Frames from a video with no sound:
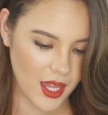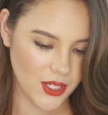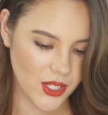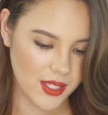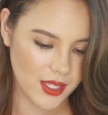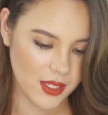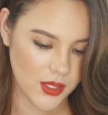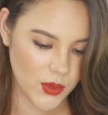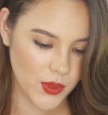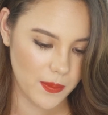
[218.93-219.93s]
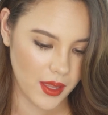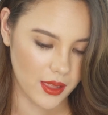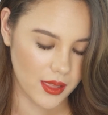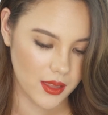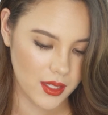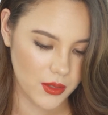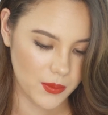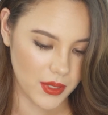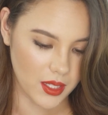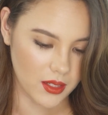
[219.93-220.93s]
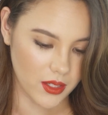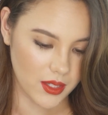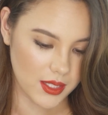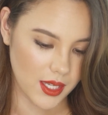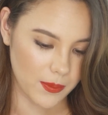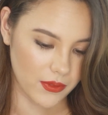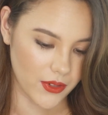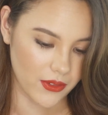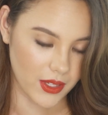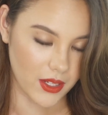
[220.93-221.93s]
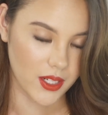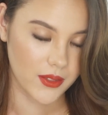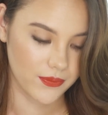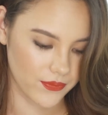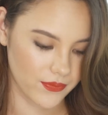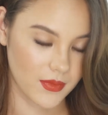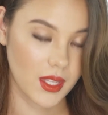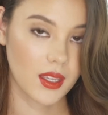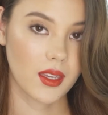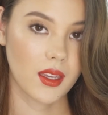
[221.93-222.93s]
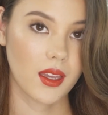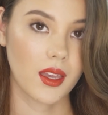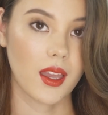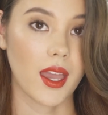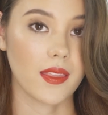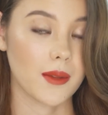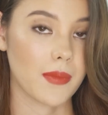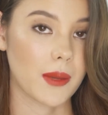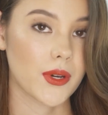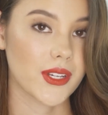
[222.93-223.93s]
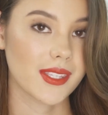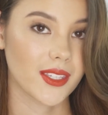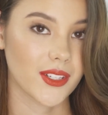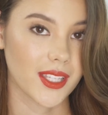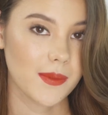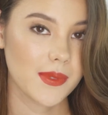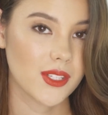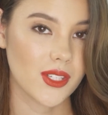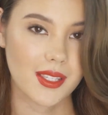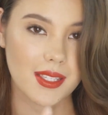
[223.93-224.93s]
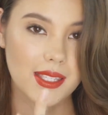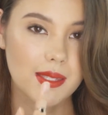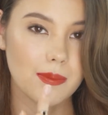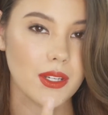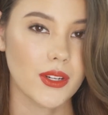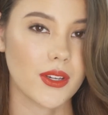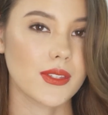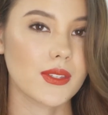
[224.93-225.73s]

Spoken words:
and just sweep a little bit on the tip of your finger. And then by pursing your lips, just smear a